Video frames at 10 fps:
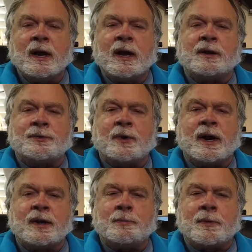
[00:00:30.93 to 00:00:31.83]
I'll
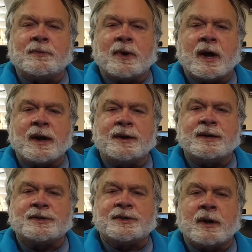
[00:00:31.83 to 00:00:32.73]
try to
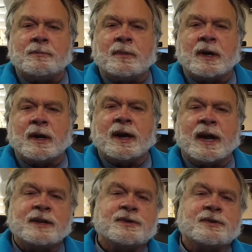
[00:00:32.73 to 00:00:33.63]
provide some uh,
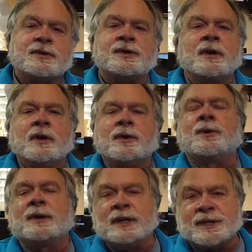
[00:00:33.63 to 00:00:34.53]
answers
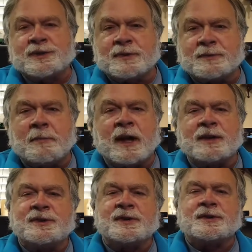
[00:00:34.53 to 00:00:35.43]
or at least
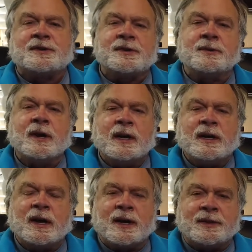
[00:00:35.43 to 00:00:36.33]
responses to
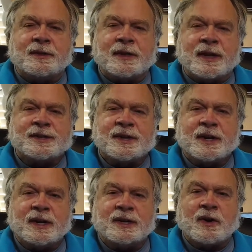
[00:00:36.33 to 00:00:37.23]
uh, the things
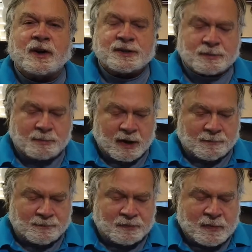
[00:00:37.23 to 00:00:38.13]
that he talks about.